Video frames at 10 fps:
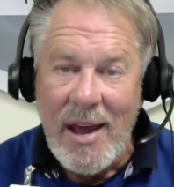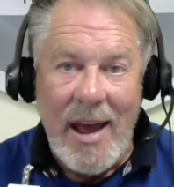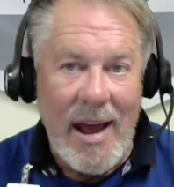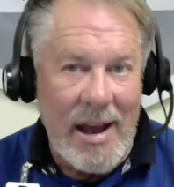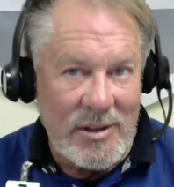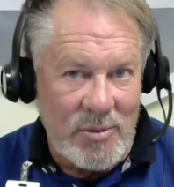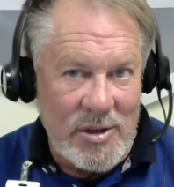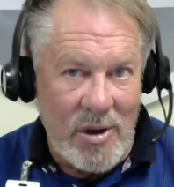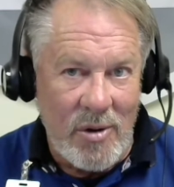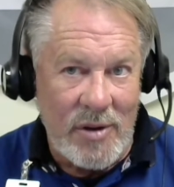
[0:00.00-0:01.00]
As a
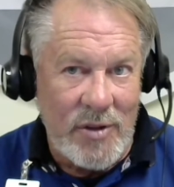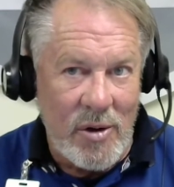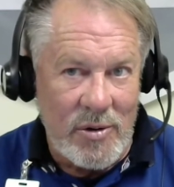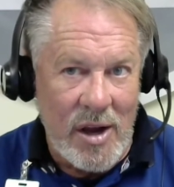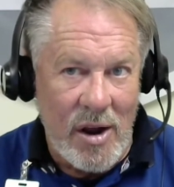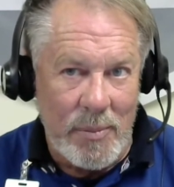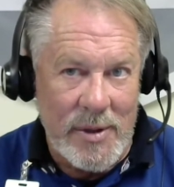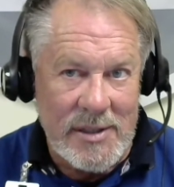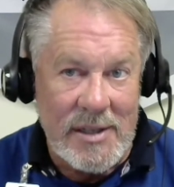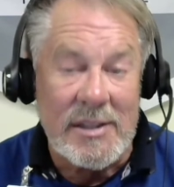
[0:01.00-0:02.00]
result of the hotel
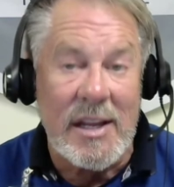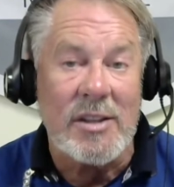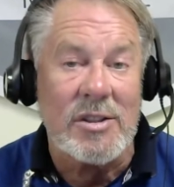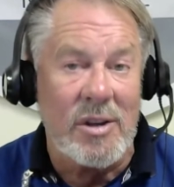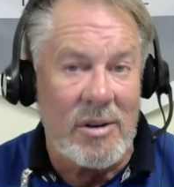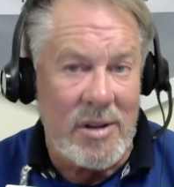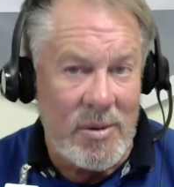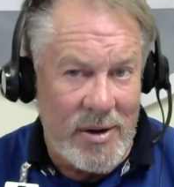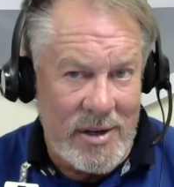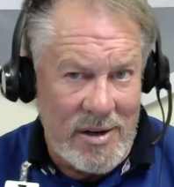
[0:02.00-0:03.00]
business, they certainly
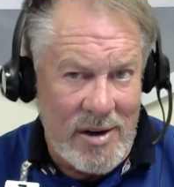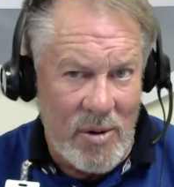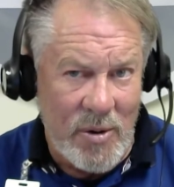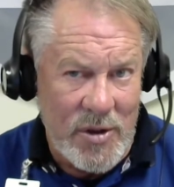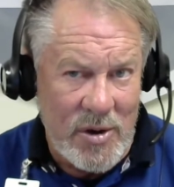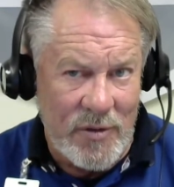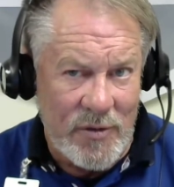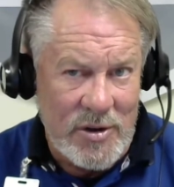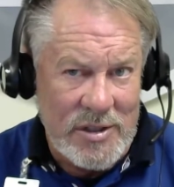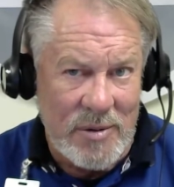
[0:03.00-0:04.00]
wanted to know what the
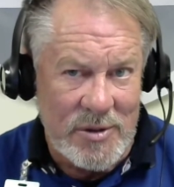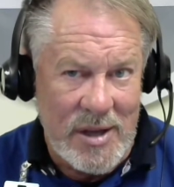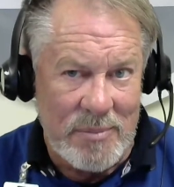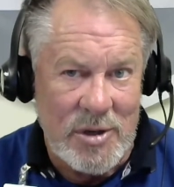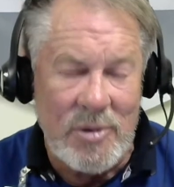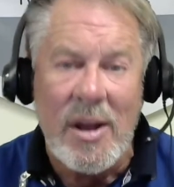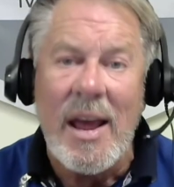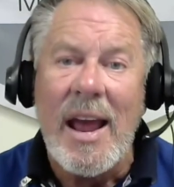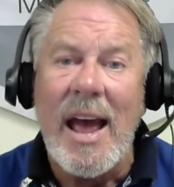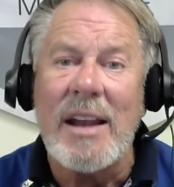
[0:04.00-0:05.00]
university was up to
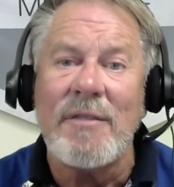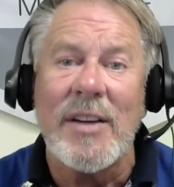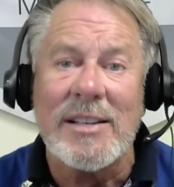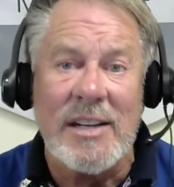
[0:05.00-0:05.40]
and invested